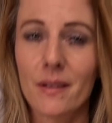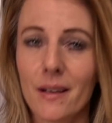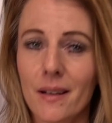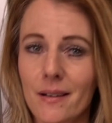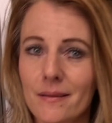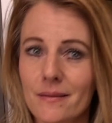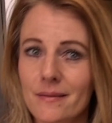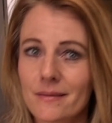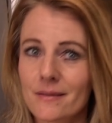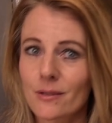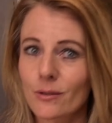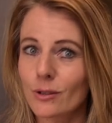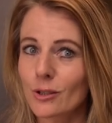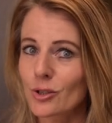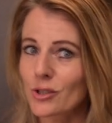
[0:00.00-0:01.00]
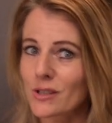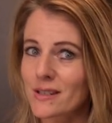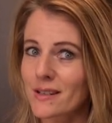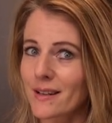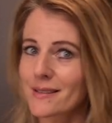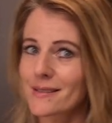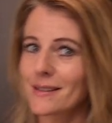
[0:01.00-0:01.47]
that delicious
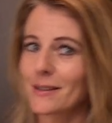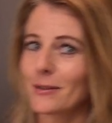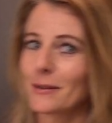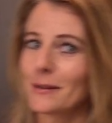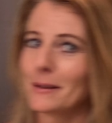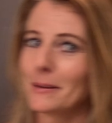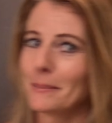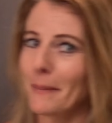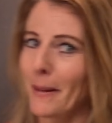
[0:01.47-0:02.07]
icing on them.